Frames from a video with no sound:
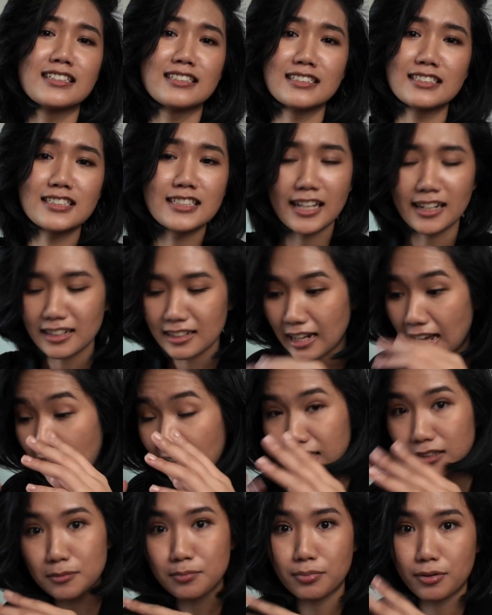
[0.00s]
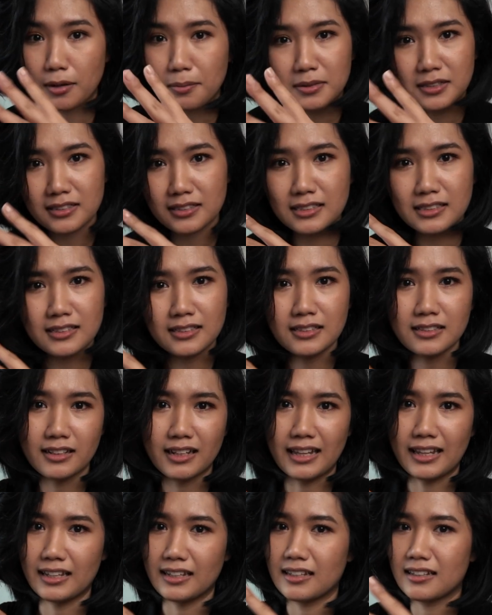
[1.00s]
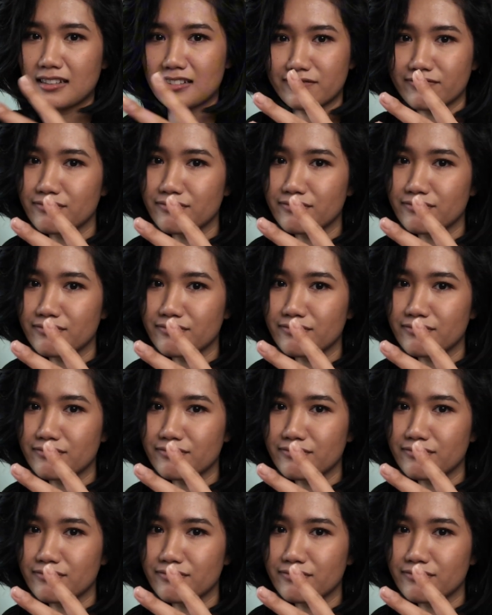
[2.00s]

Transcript: set other properties like